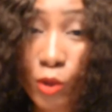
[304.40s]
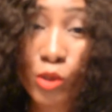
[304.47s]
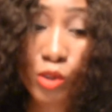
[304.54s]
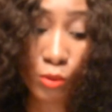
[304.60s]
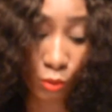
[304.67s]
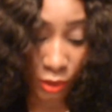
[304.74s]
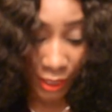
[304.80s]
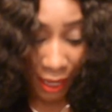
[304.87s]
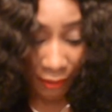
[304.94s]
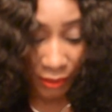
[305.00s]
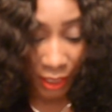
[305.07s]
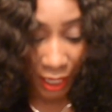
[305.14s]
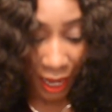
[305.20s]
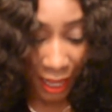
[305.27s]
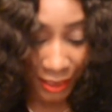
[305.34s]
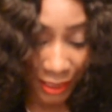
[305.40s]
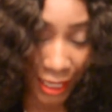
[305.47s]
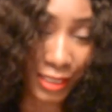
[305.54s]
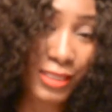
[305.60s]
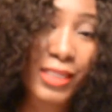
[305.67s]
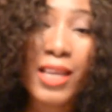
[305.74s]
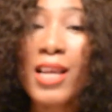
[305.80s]
course, you must have the car
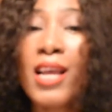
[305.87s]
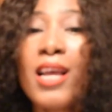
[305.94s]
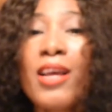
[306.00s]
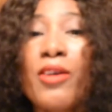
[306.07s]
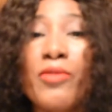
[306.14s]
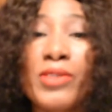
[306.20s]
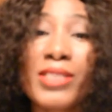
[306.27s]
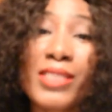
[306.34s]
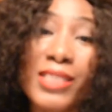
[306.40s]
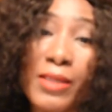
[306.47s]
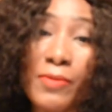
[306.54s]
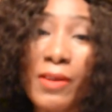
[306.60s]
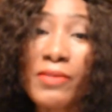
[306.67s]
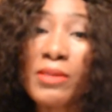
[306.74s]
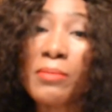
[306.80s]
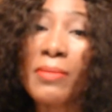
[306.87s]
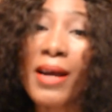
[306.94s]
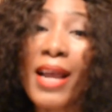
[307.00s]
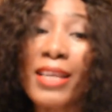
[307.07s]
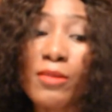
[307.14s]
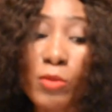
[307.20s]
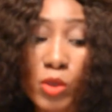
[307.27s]
tax receipt after
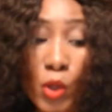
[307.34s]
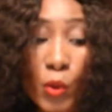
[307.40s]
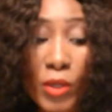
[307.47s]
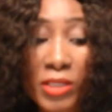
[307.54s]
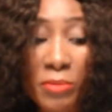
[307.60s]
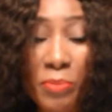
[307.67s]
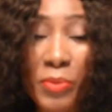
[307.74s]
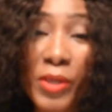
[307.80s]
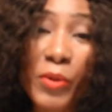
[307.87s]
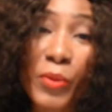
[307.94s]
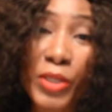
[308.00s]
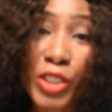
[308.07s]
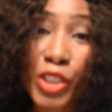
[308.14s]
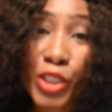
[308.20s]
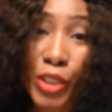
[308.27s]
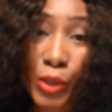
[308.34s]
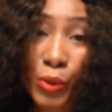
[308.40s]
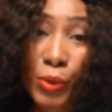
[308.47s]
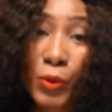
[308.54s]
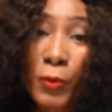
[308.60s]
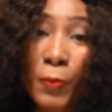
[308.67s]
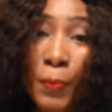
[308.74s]
buying. It must always be with
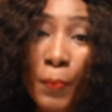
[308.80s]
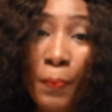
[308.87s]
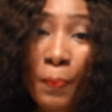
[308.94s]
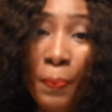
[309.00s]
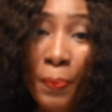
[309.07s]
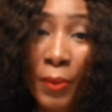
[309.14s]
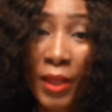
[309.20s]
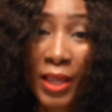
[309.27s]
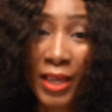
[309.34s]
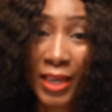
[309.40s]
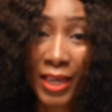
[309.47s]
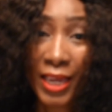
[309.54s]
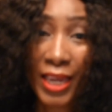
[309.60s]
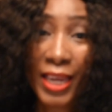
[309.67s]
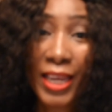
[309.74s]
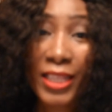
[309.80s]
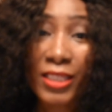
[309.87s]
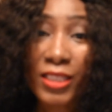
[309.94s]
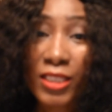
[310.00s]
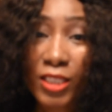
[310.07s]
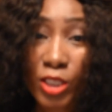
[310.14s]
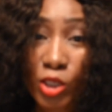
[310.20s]
you
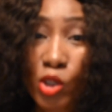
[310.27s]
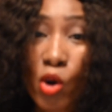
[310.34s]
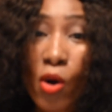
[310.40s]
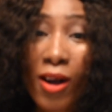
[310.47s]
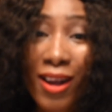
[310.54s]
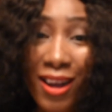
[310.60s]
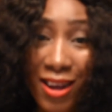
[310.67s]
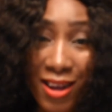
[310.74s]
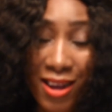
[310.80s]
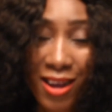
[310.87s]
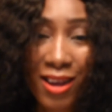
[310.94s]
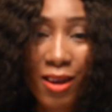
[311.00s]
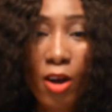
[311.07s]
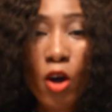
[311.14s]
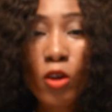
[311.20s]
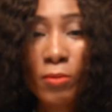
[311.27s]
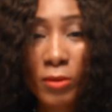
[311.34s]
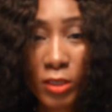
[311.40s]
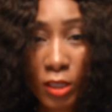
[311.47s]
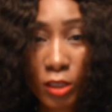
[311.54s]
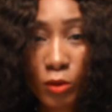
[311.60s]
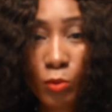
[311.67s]
in your car.
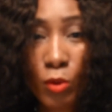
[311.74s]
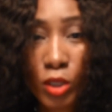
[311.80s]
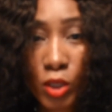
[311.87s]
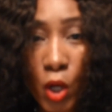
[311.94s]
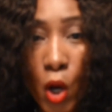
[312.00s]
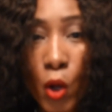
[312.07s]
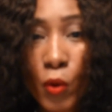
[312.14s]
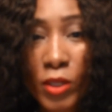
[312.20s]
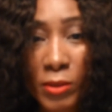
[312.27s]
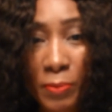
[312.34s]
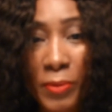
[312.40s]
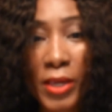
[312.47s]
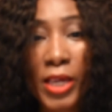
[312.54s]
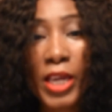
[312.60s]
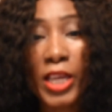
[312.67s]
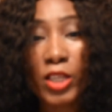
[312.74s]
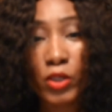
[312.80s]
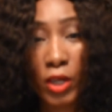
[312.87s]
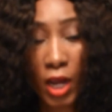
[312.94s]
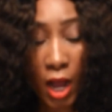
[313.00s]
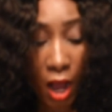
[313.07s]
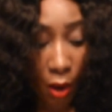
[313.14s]
Almost, it must always be in
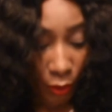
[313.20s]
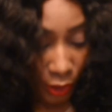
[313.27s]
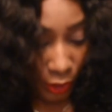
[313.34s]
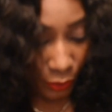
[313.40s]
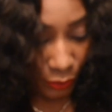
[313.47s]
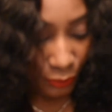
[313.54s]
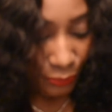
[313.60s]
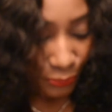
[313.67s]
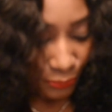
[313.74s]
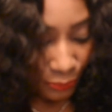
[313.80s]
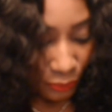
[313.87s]
your car with you.